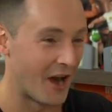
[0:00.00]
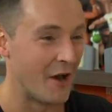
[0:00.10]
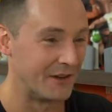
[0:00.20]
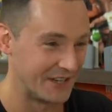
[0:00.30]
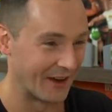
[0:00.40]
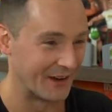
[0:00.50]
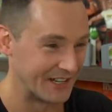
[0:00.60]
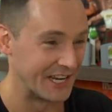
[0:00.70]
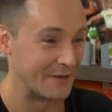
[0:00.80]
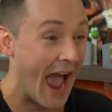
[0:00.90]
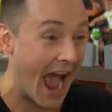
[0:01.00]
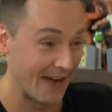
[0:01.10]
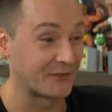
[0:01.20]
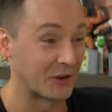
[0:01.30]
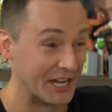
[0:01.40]
commentary team
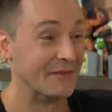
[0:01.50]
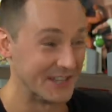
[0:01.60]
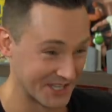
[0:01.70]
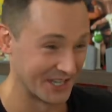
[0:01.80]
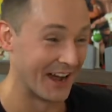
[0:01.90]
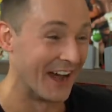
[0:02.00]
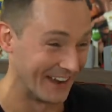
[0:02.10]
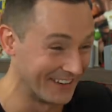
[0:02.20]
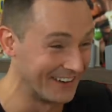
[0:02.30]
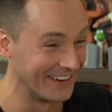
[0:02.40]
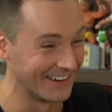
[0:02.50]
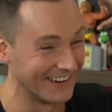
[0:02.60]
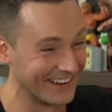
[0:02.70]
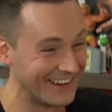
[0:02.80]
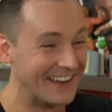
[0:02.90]
after he missed the cut. Yeah, of
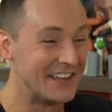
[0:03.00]
course.